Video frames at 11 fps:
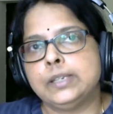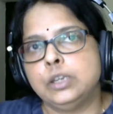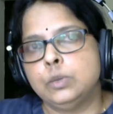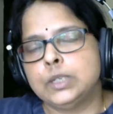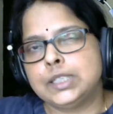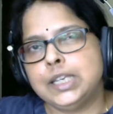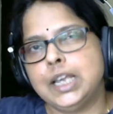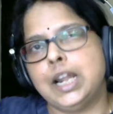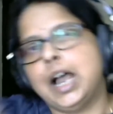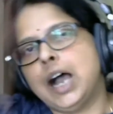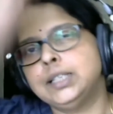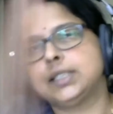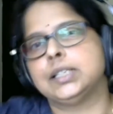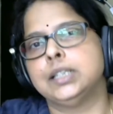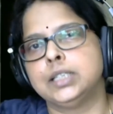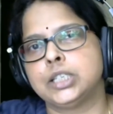you will see a large
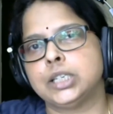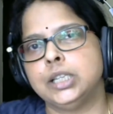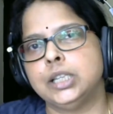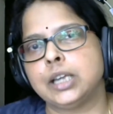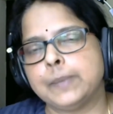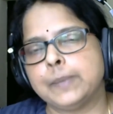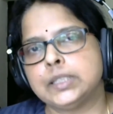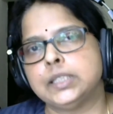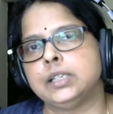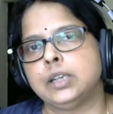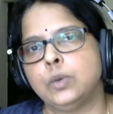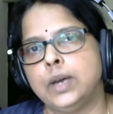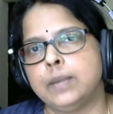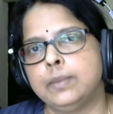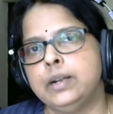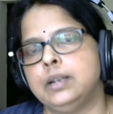surge in the capacity
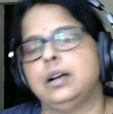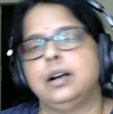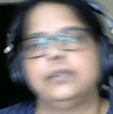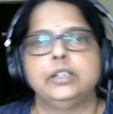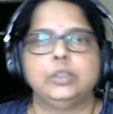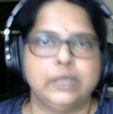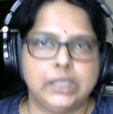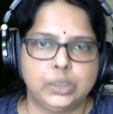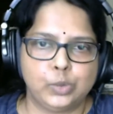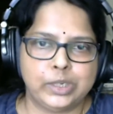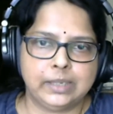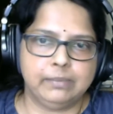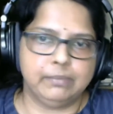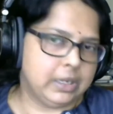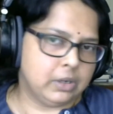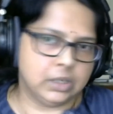requirement after 2020
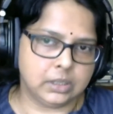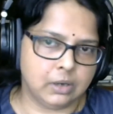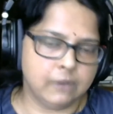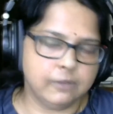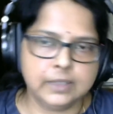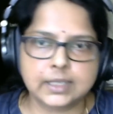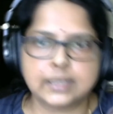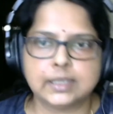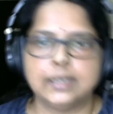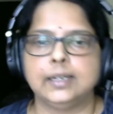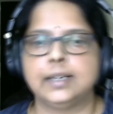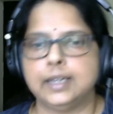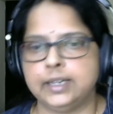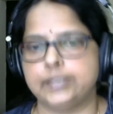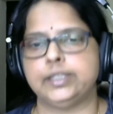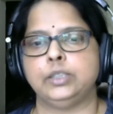because of this
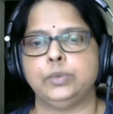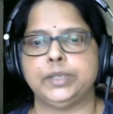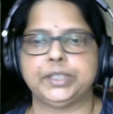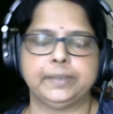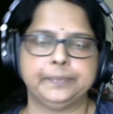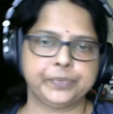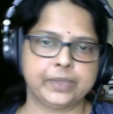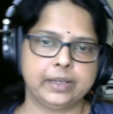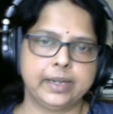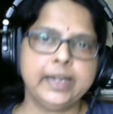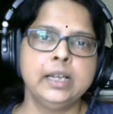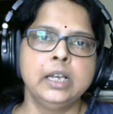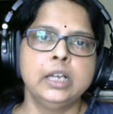current situation, right?